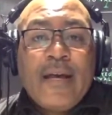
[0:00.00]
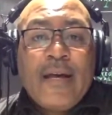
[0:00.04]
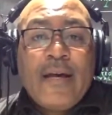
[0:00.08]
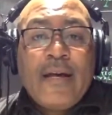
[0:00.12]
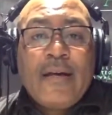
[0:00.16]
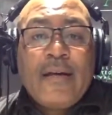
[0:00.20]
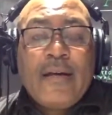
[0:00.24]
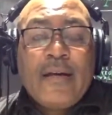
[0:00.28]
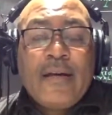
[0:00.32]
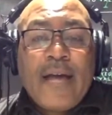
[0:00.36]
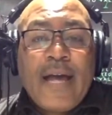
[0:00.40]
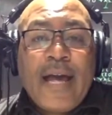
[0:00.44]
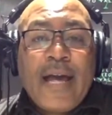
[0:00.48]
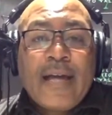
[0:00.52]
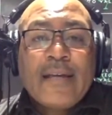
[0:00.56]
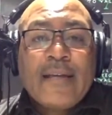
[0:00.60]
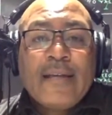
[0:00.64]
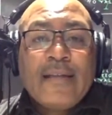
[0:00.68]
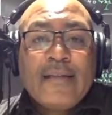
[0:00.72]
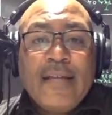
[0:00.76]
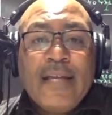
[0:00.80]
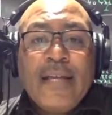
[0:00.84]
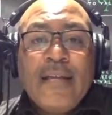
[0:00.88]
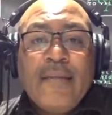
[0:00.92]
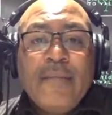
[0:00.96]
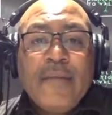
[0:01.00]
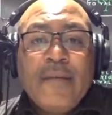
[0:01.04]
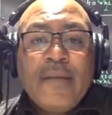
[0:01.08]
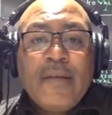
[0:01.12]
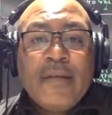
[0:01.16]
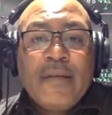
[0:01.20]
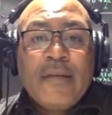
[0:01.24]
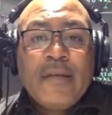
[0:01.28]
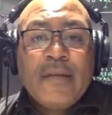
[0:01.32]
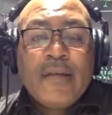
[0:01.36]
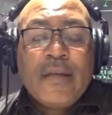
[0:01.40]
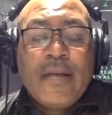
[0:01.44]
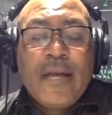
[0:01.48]

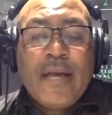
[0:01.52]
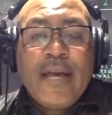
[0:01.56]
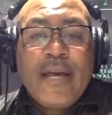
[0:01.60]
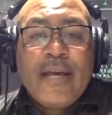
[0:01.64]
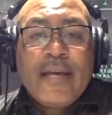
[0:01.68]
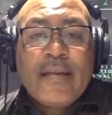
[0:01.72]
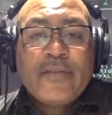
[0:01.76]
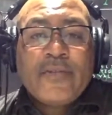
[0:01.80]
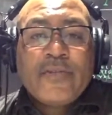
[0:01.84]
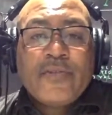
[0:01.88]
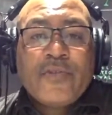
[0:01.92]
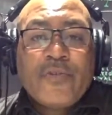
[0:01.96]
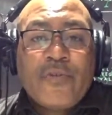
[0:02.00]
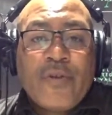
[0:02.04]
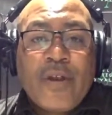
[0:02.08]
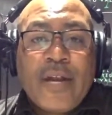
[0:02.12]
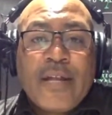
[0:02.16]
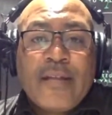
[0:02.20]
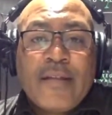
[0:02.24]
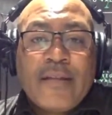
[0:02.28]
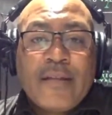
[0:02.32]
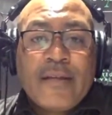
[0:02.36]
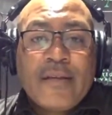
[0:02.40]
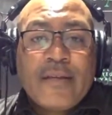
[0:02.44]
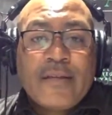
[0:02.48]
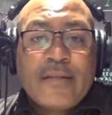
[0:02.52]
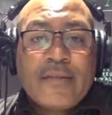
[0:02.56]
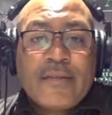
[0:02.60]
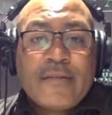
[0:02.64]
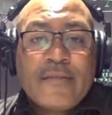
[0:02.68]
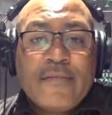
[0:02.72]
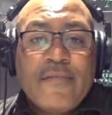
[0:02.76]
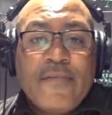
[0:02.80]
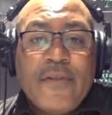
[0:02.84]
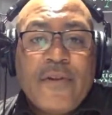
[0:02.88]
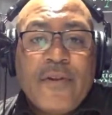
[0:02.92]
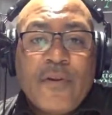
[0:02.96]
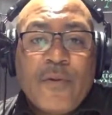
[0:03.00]
Academia has trained us
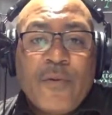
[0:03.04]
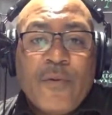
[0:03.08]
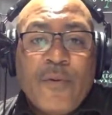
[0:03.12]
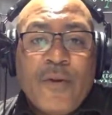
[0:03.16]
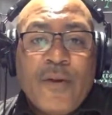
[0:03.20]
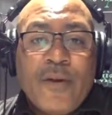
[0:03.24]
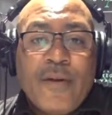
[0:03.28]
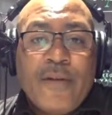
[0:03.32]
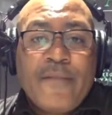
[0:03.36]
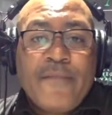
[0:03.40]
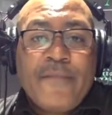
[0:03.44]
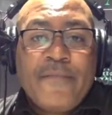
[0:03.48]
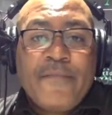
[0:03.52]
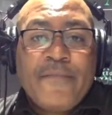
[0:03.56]
very well.